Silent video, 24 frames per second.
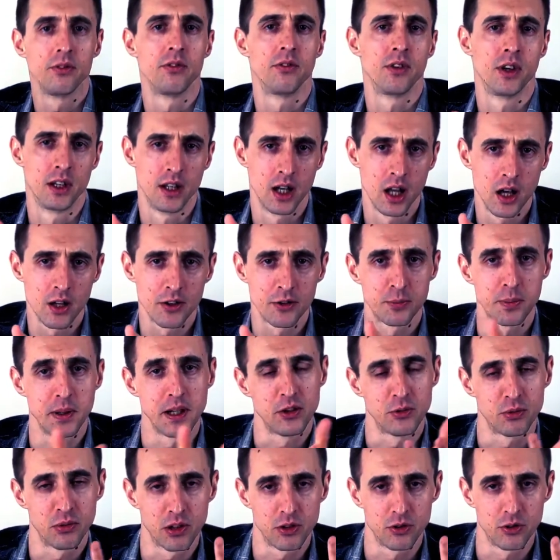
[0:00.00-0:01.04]
the last
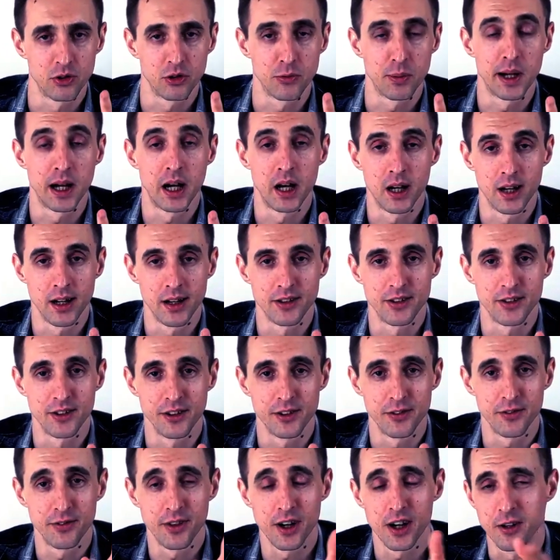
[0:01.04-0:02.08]
piece where I talked about
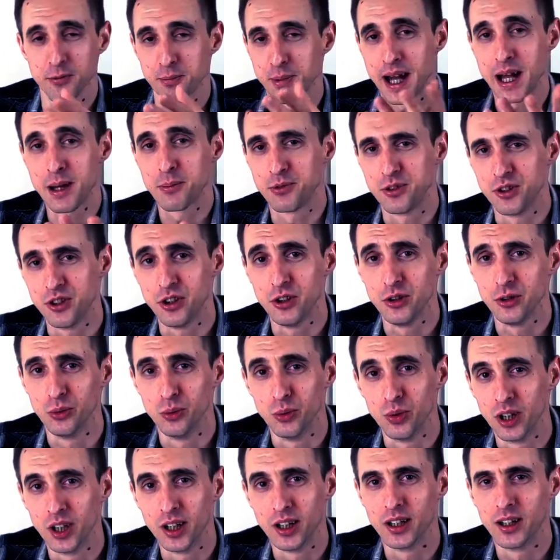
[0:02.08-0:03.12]
IR35, perhaps you
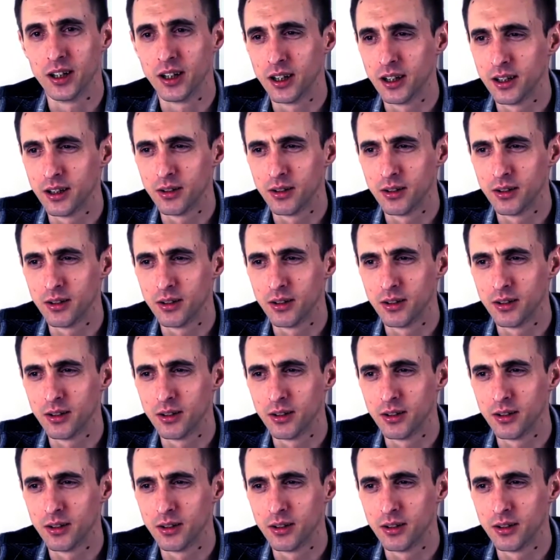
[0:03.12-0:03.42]
were